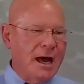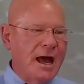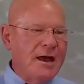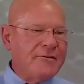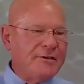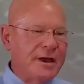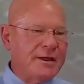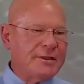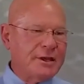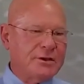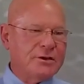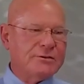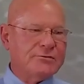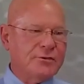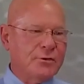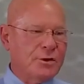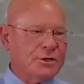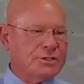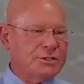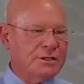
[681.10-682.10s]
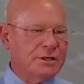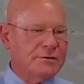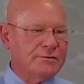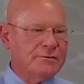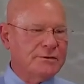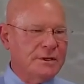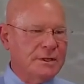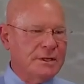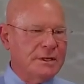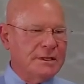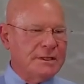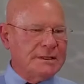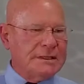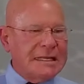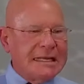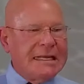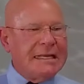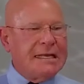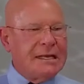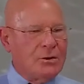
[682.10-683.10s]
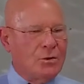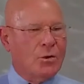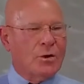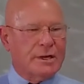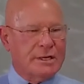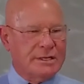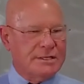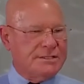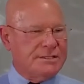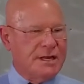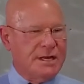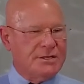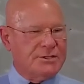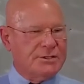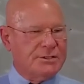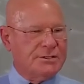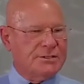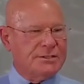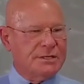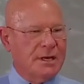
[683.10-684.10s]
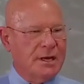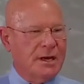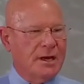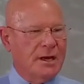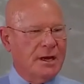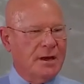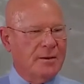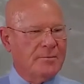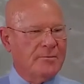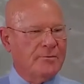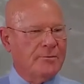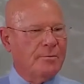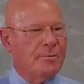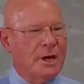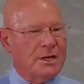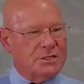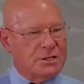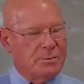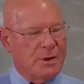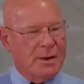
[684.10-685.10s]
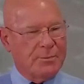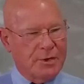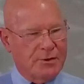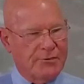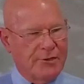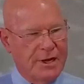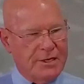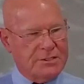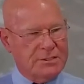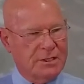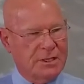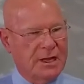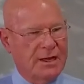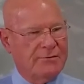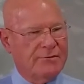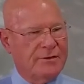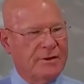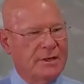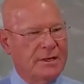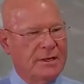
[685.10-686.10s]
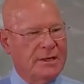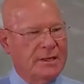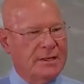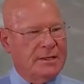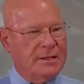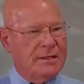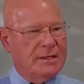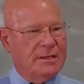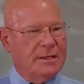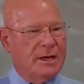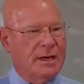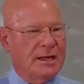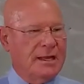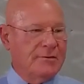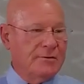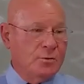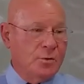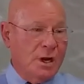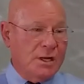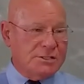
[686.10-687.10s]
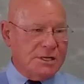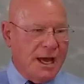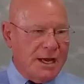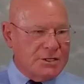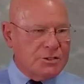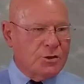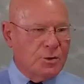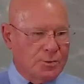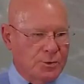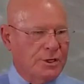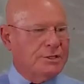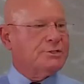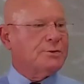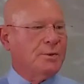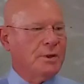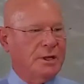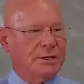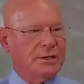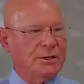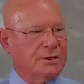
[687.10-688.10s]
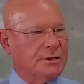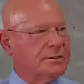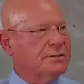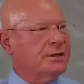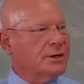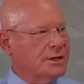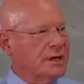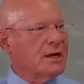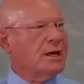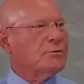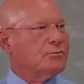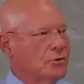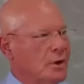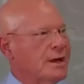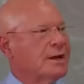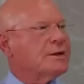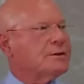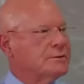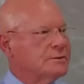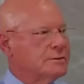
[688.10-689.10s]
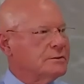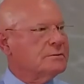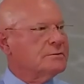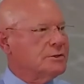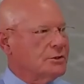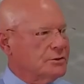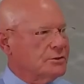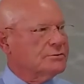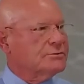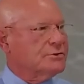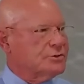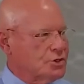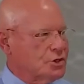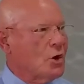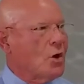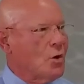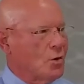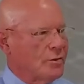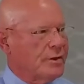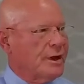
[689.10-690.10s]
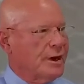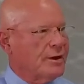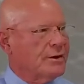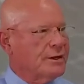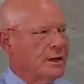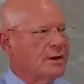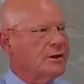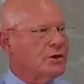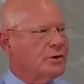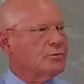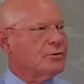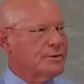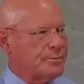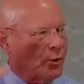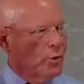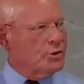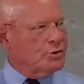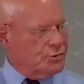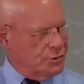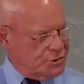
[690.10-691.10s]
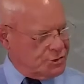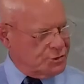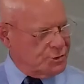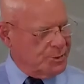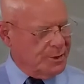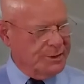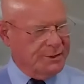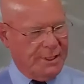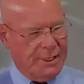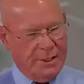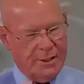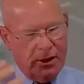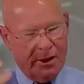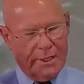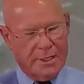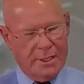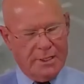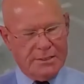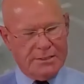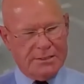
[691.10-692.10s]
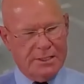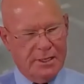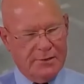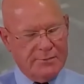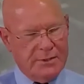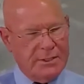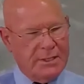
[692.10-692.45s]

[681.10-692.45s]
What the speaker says: had the good fortune of leading organizations much of my professional life. Even when I was a high school principal, you're kind of running your show there. You know, you report to a superintendent, all that kind of stuff.